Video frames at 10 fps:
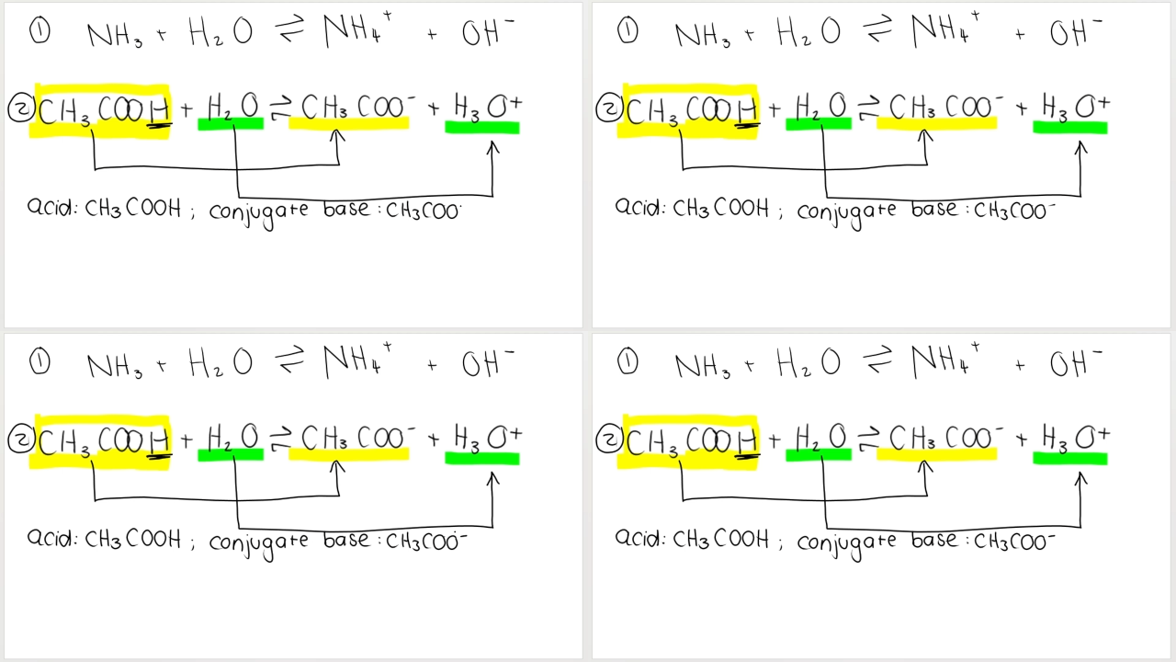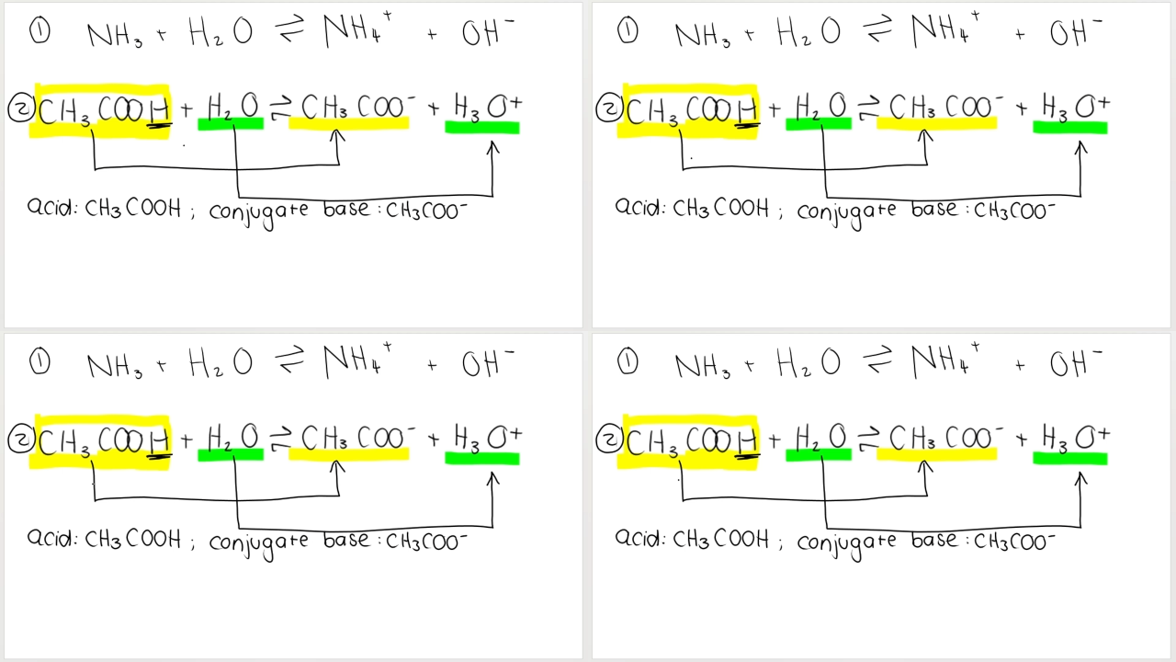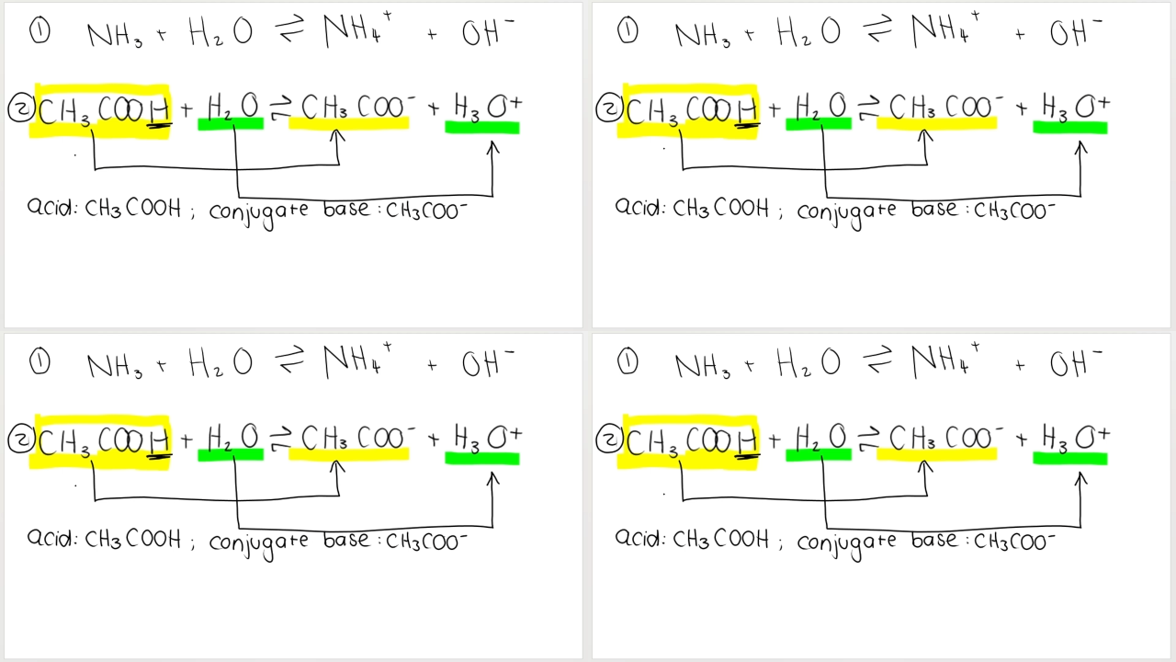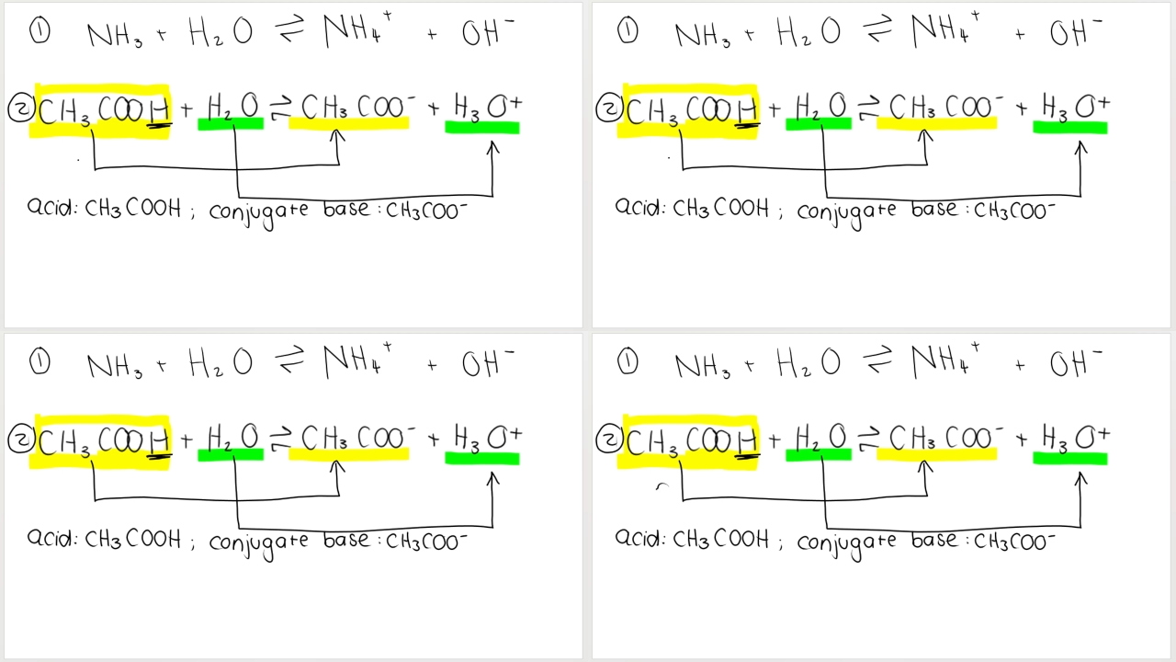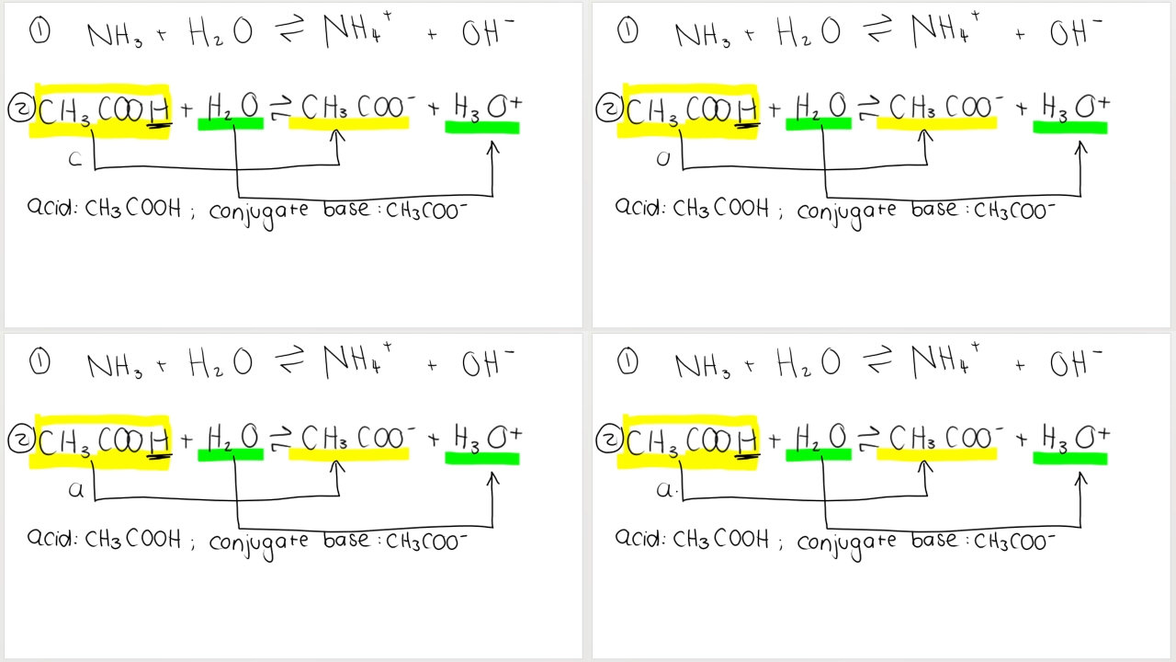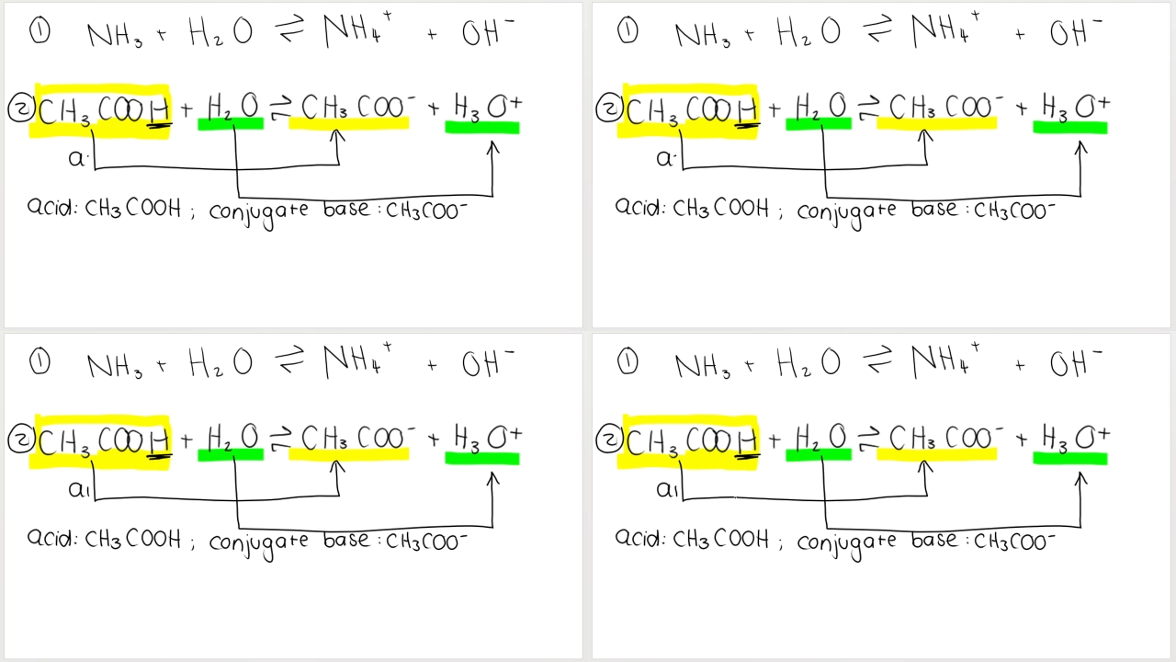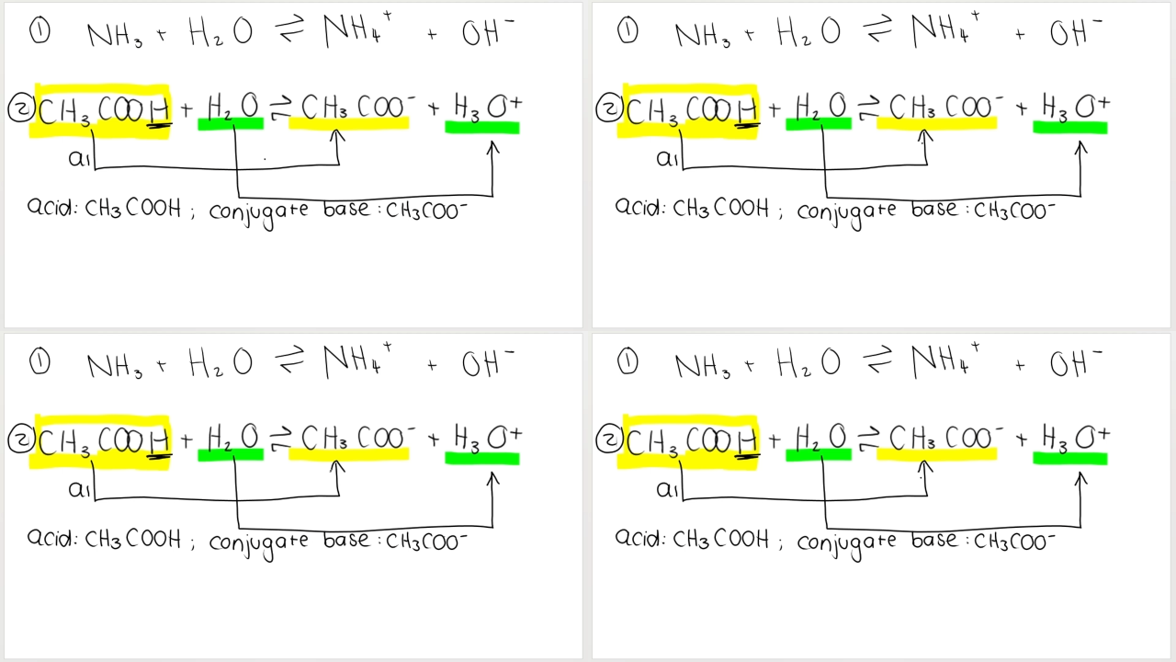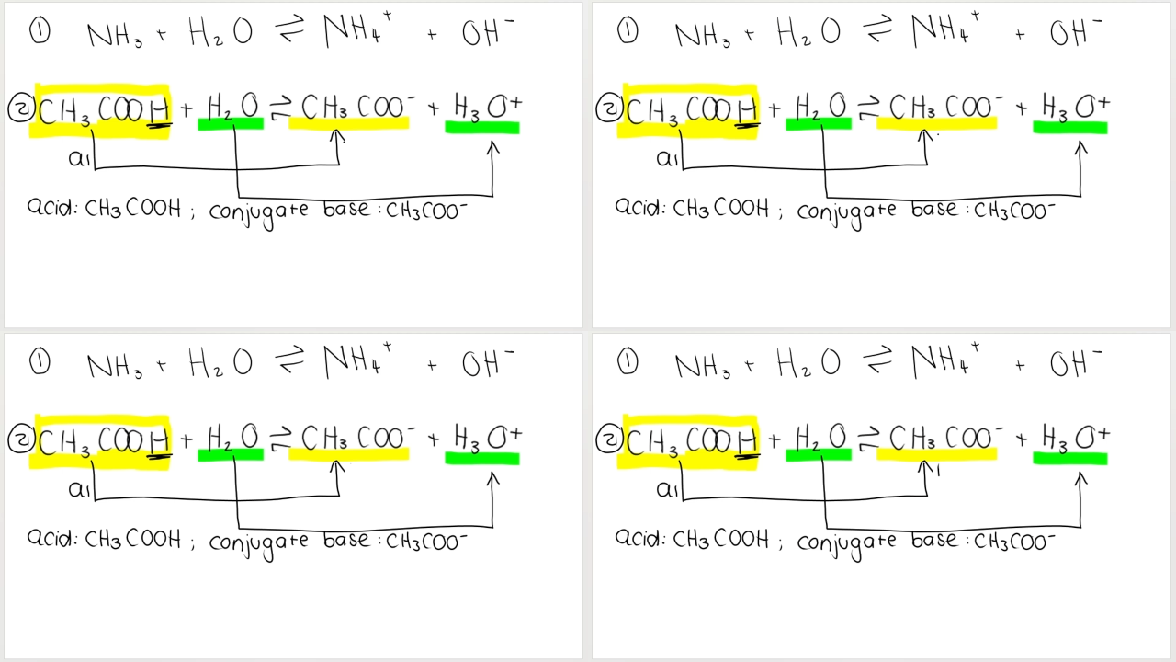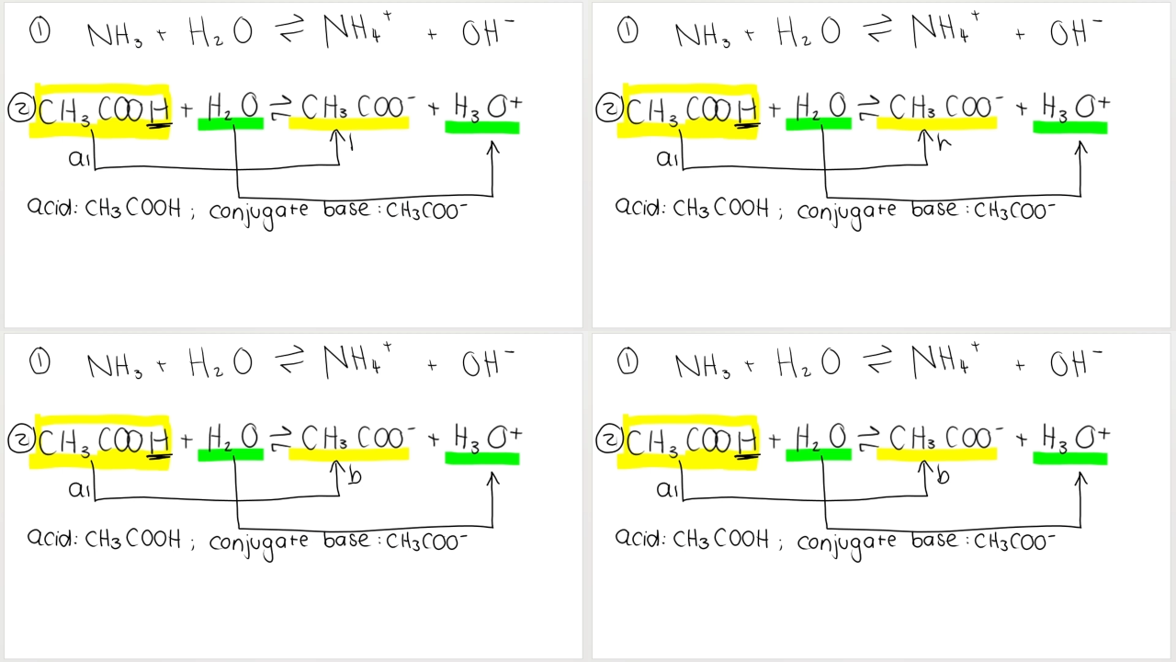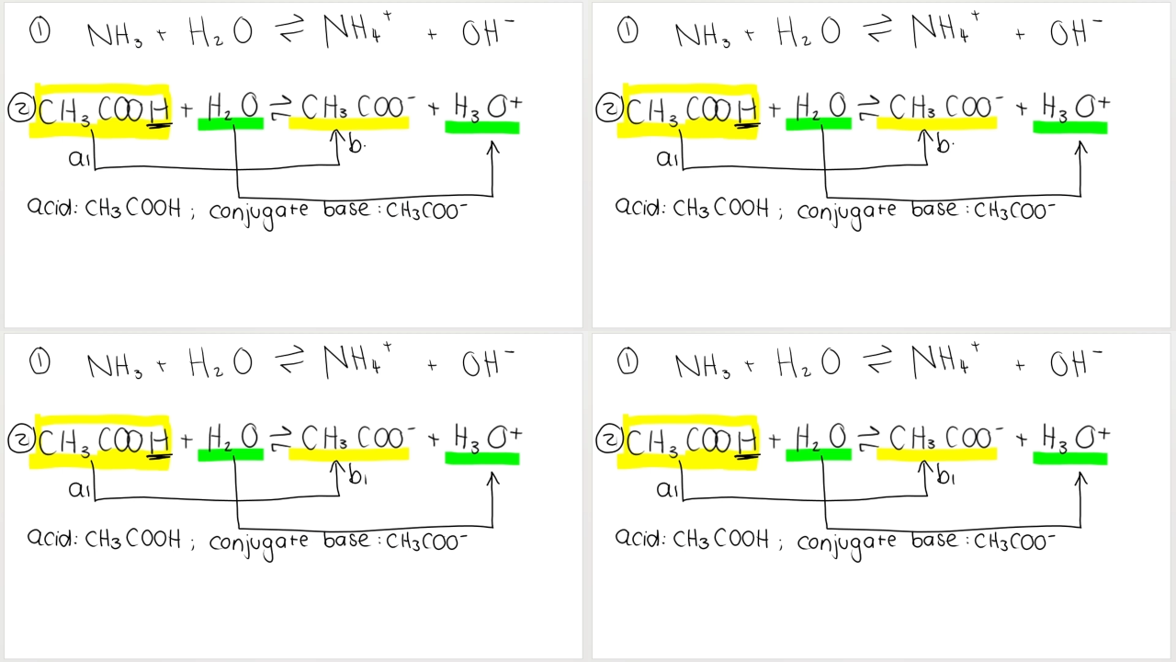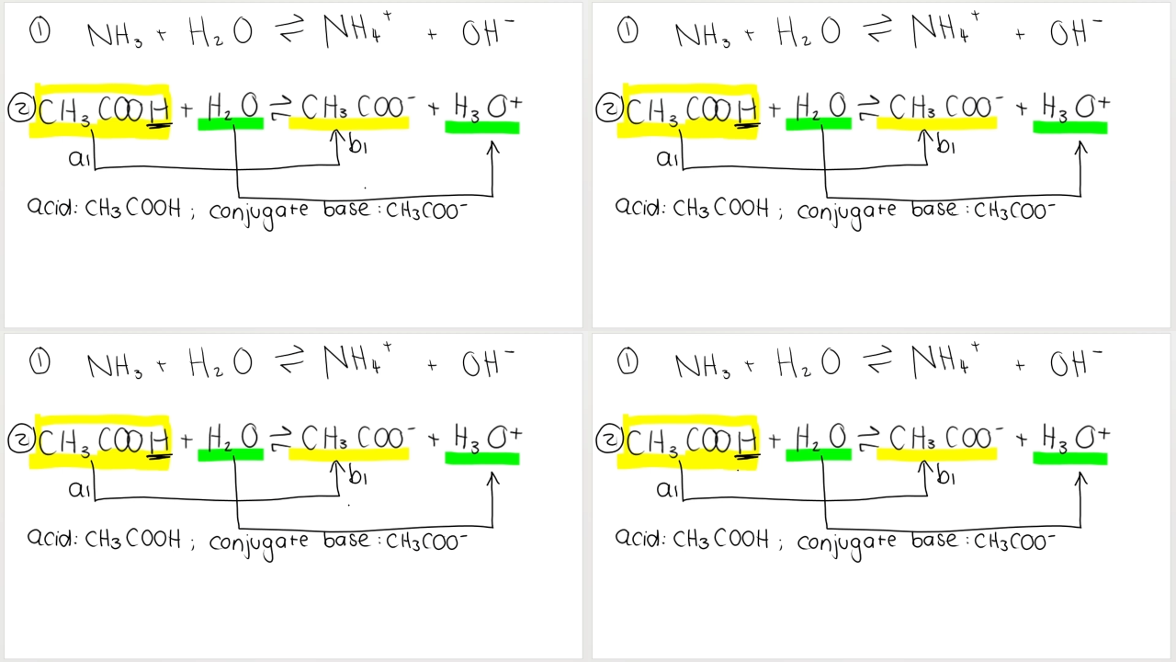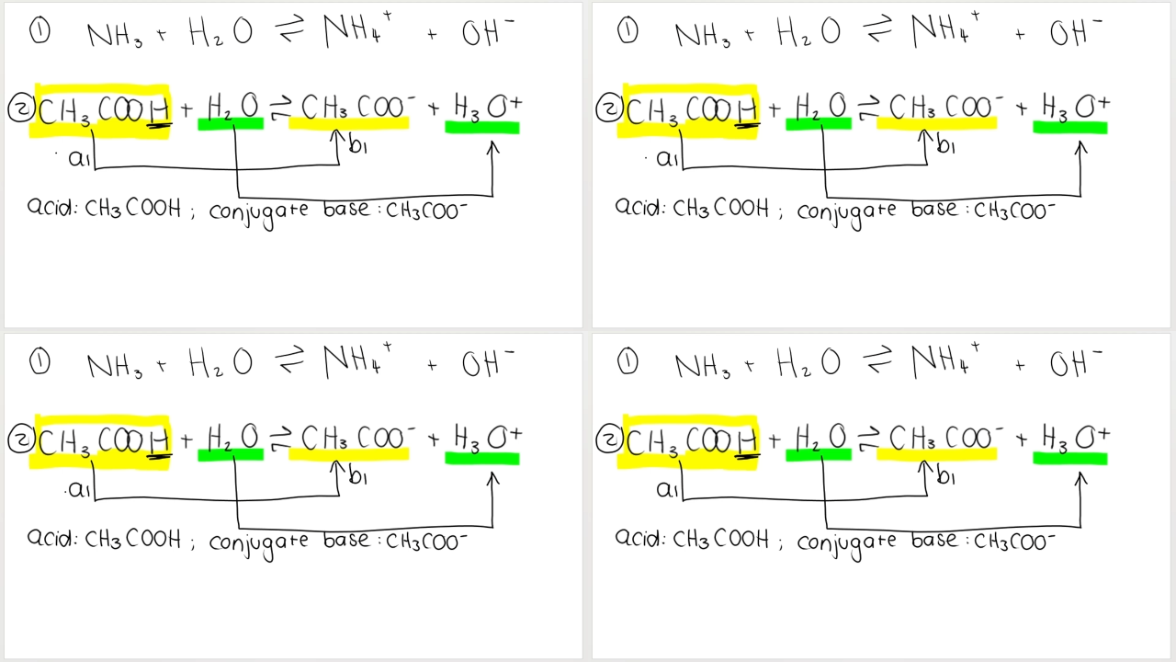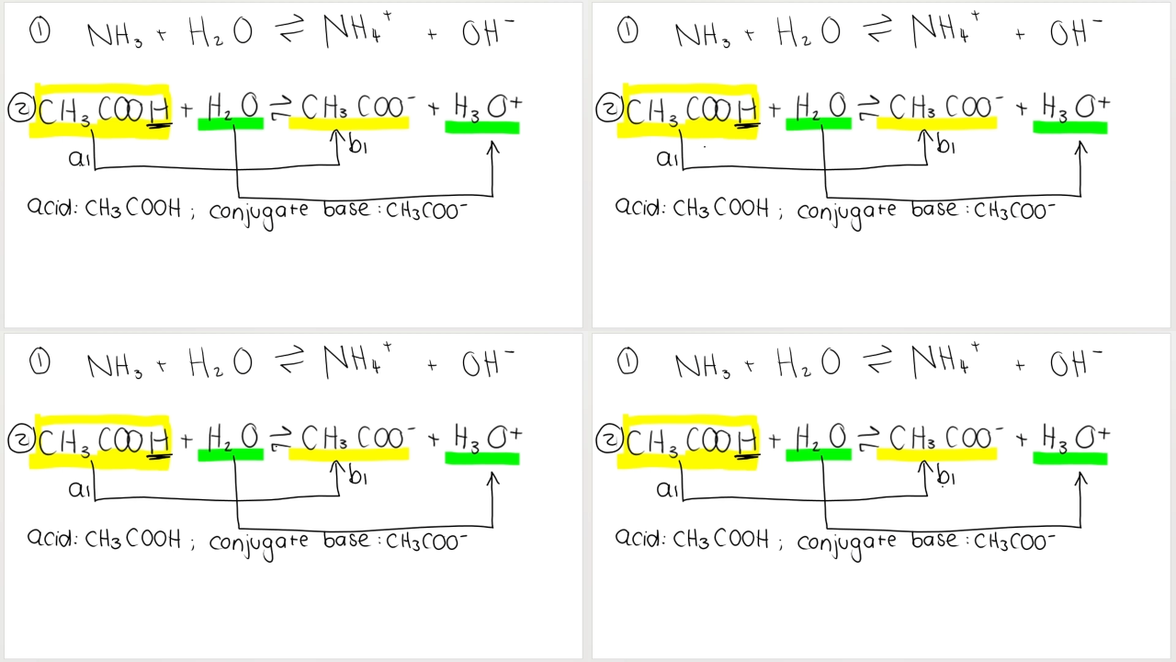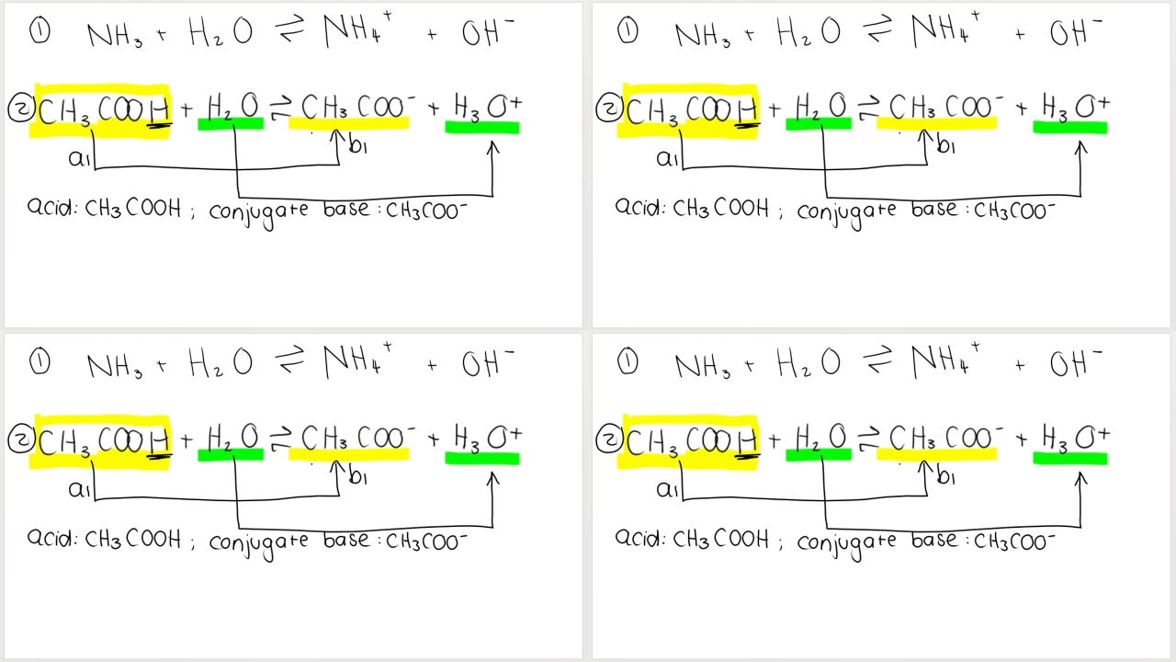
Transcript: Nobody's mouth can be seen.